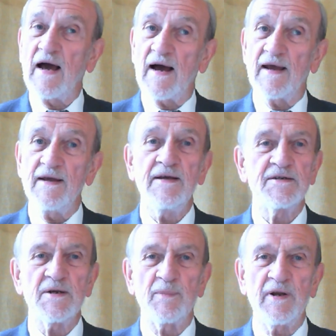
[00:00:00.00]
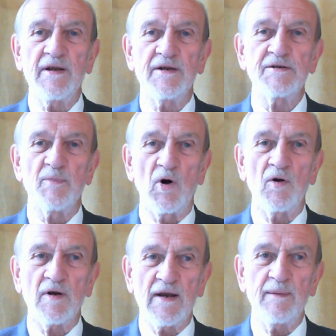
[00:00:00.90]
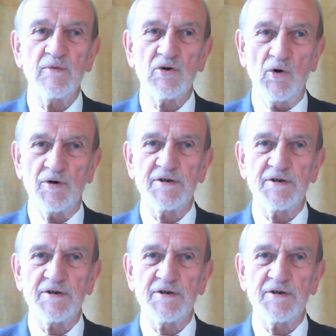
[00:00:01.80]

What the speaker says: I submitted a small claims court